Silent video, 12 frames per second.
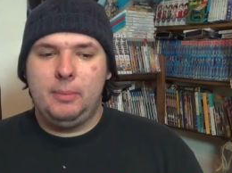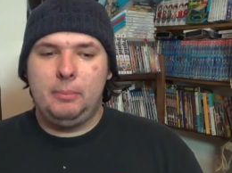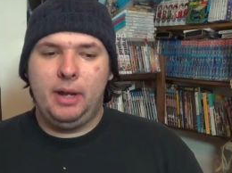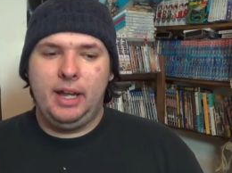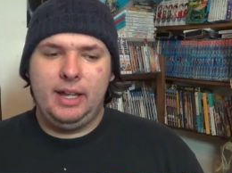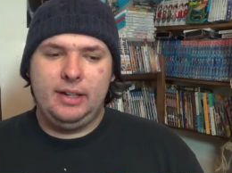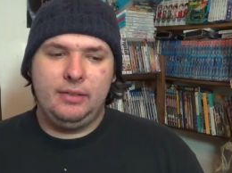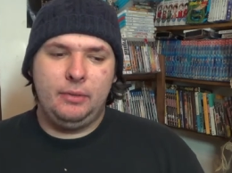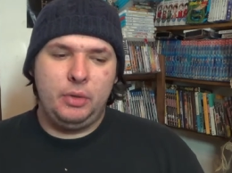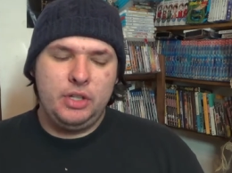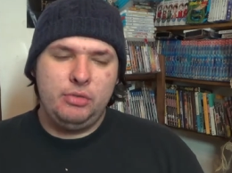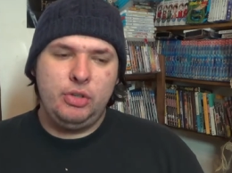But
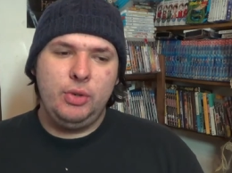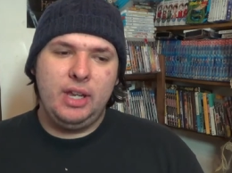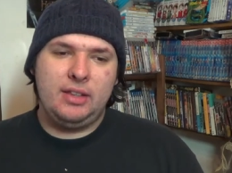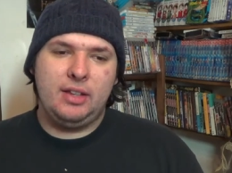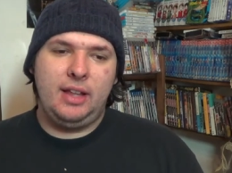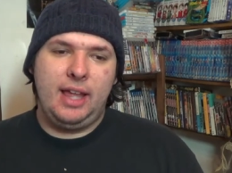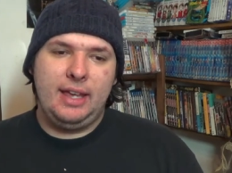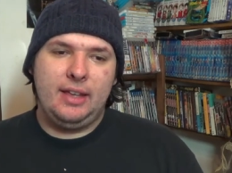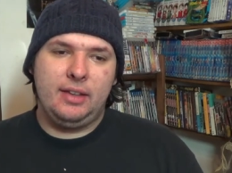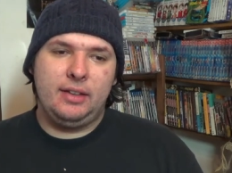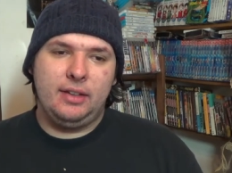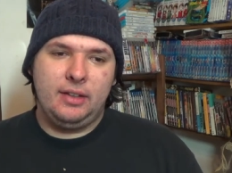when you do get to,
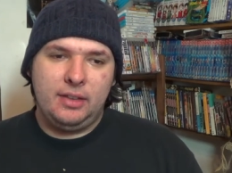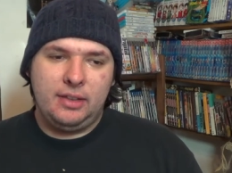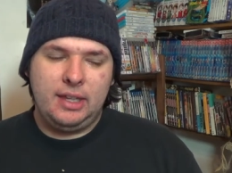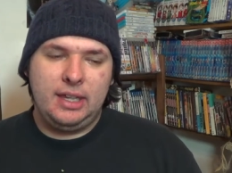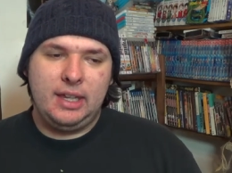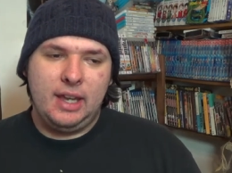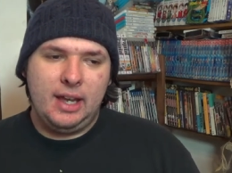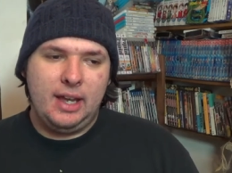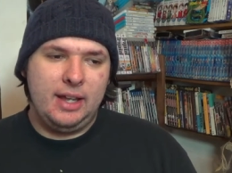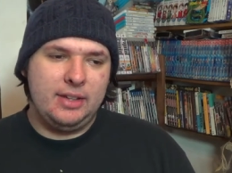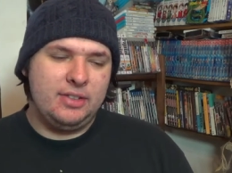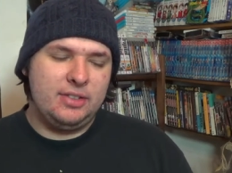like,
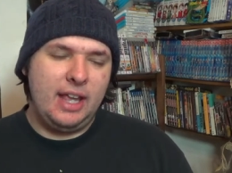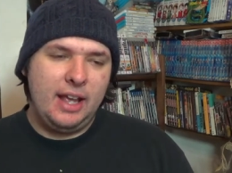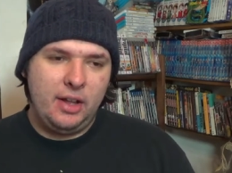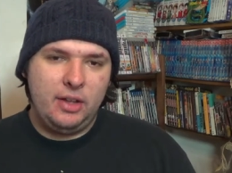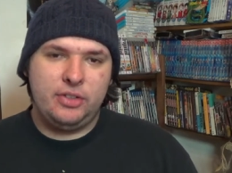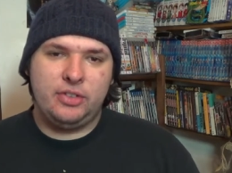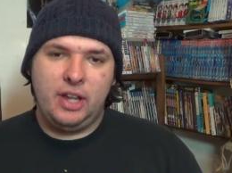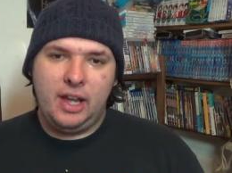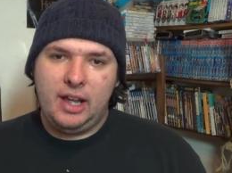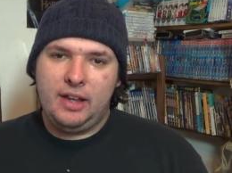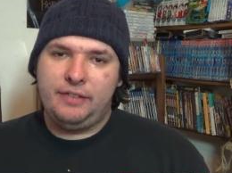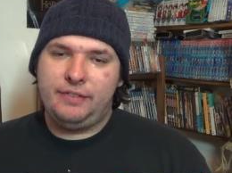the Cell
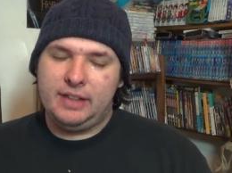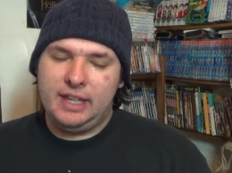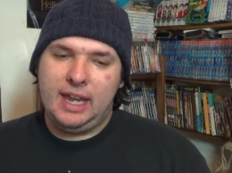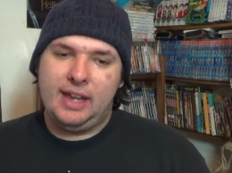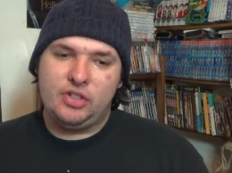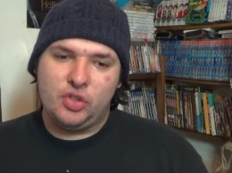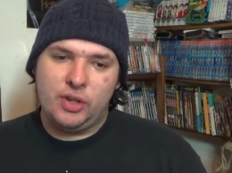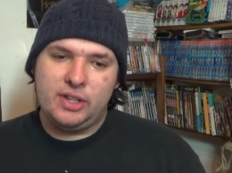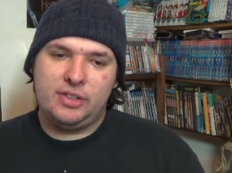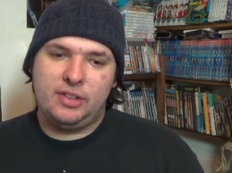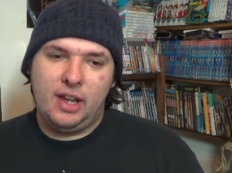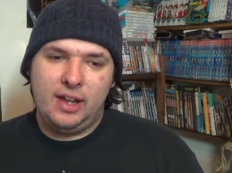stuff and the Android
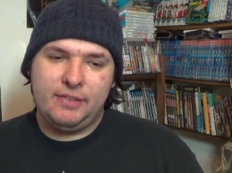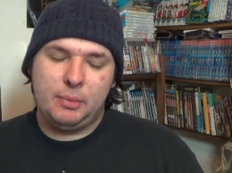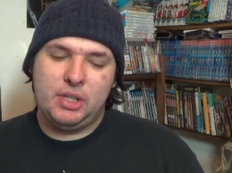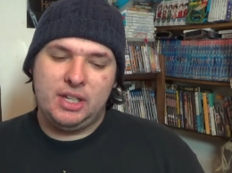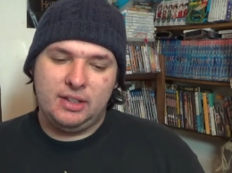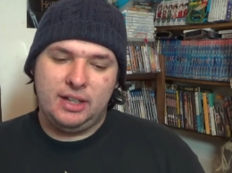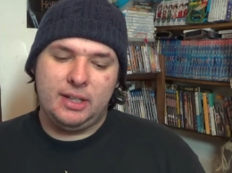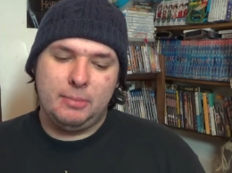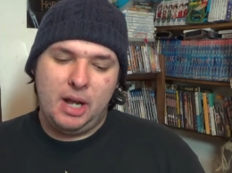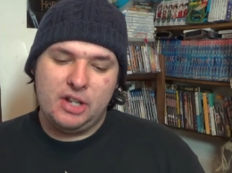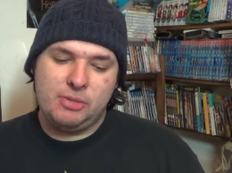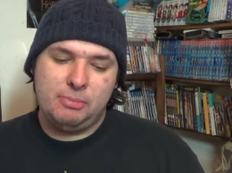stuff and when you get to, like, the
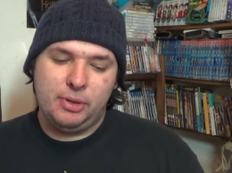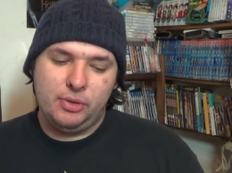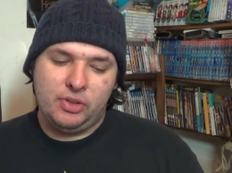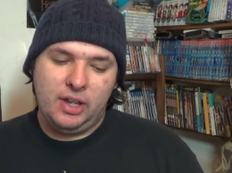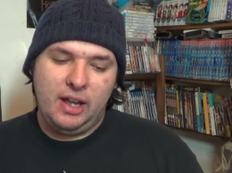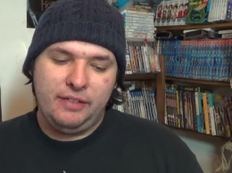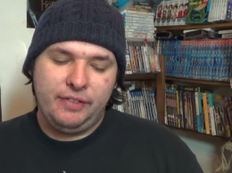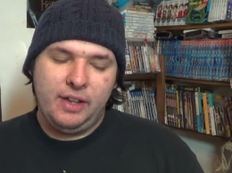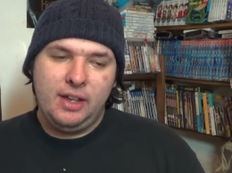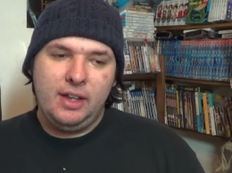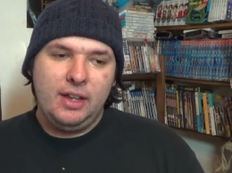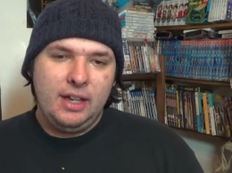Majin Buu stuff,
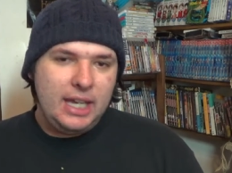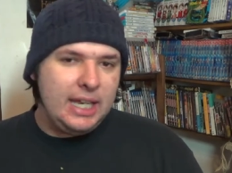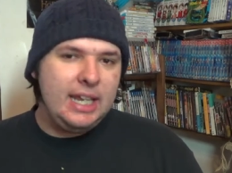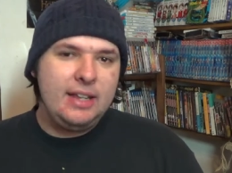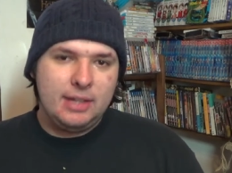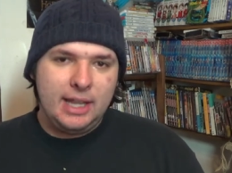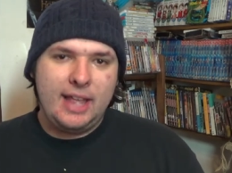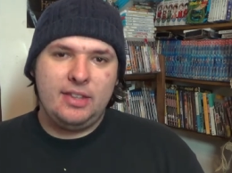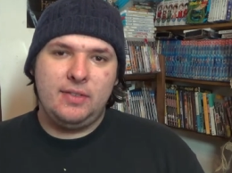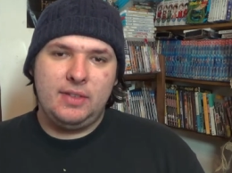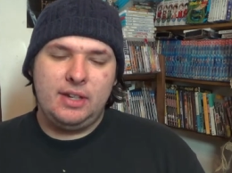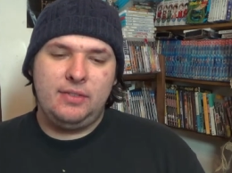it is less
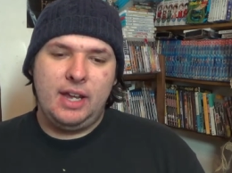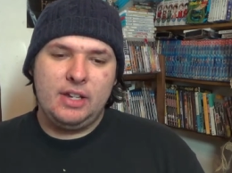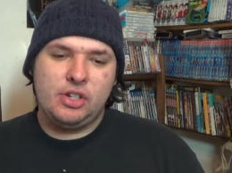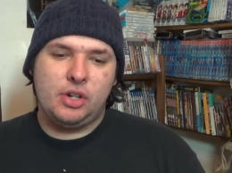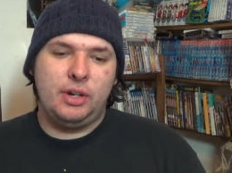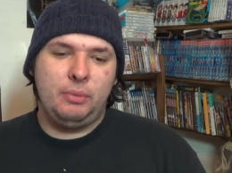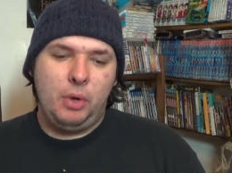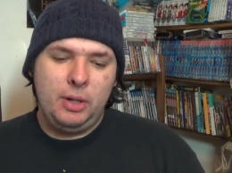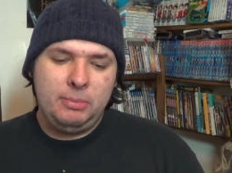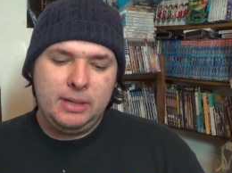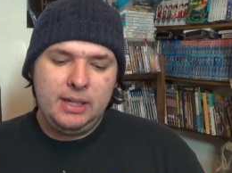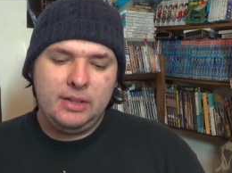of an adventure, and
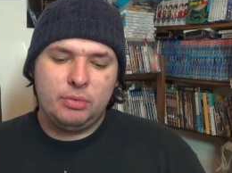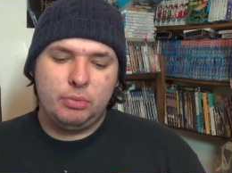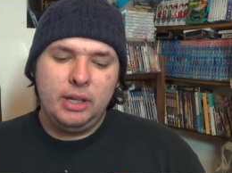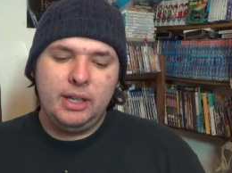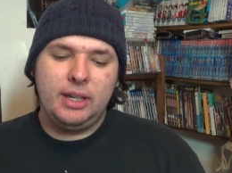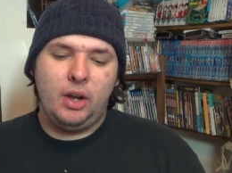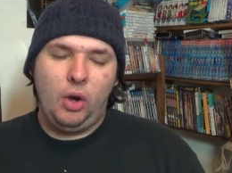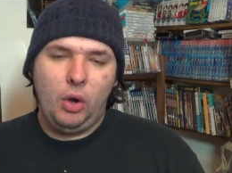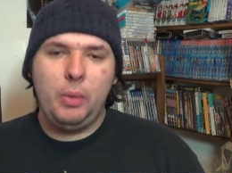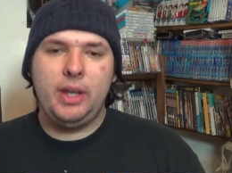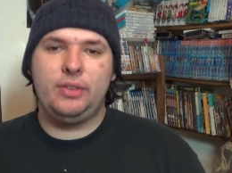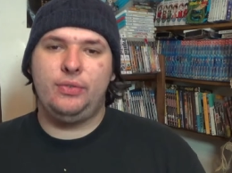One Piece really
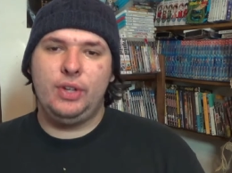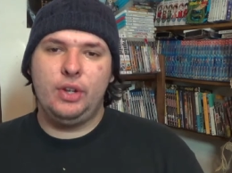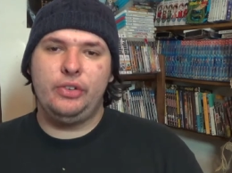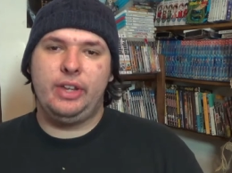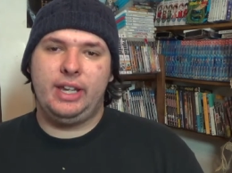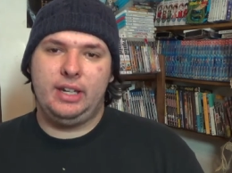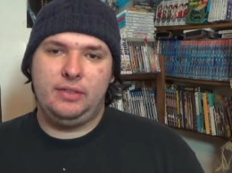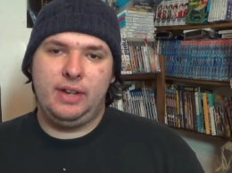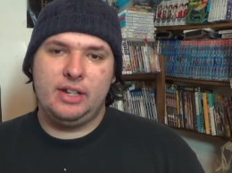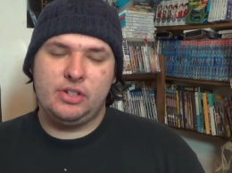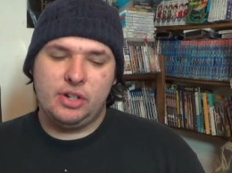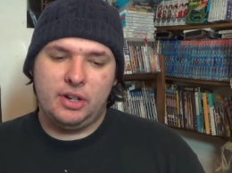always feels like an
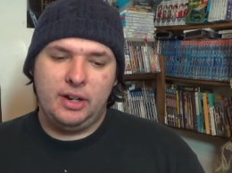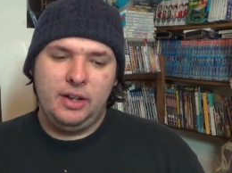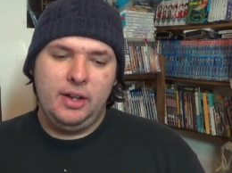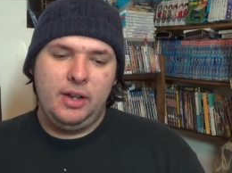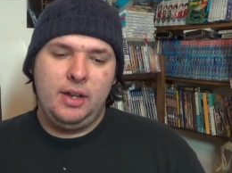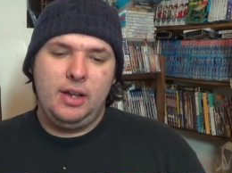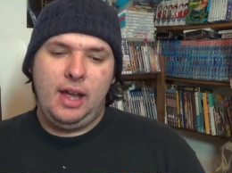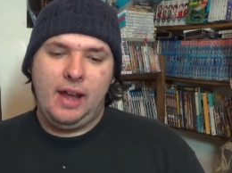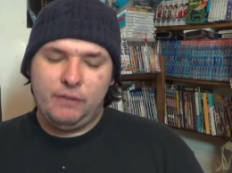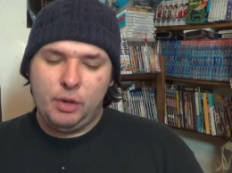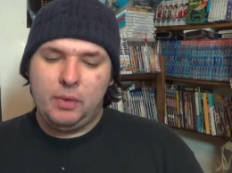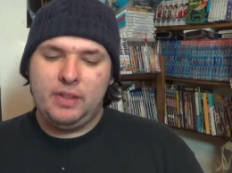adventure.
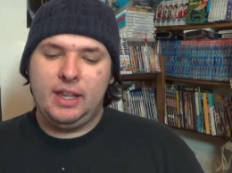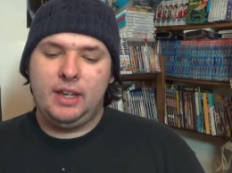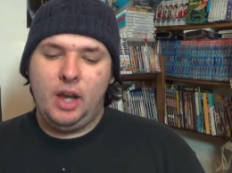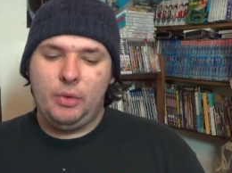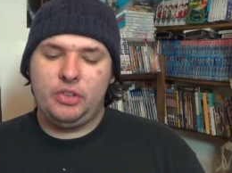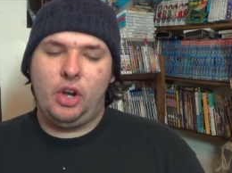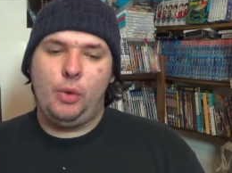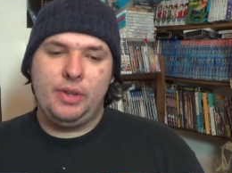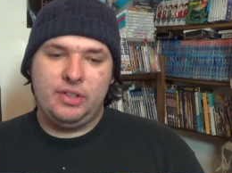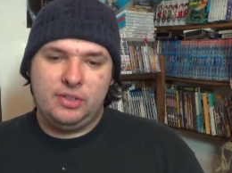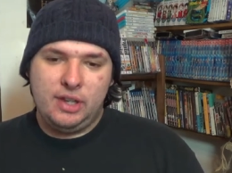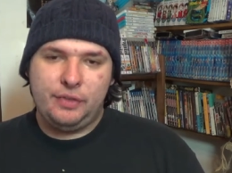Everywhere they go is
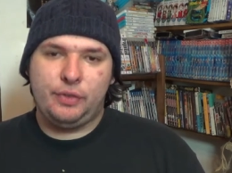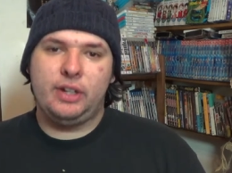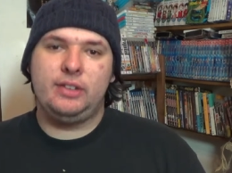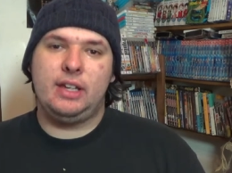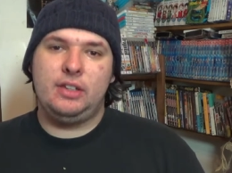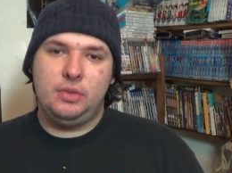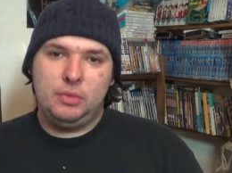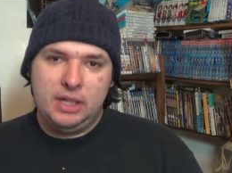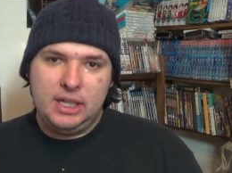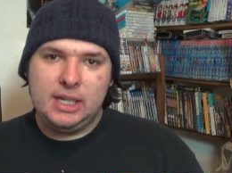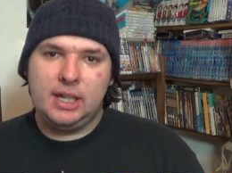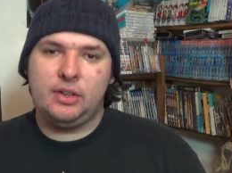always different and
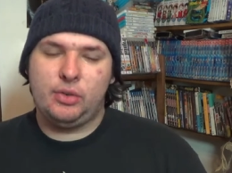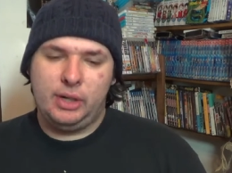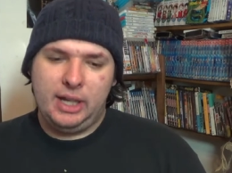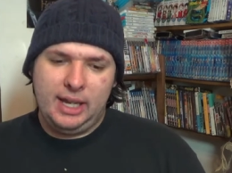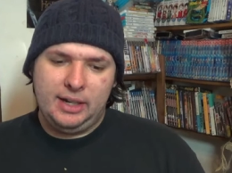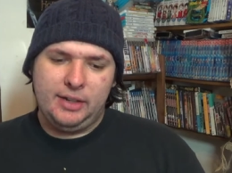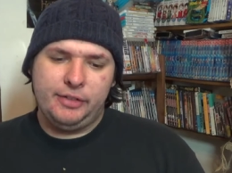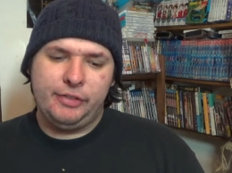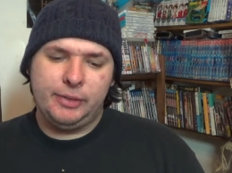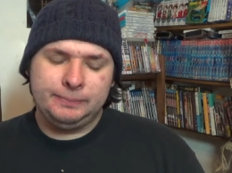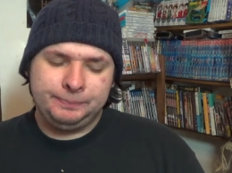unique and creative.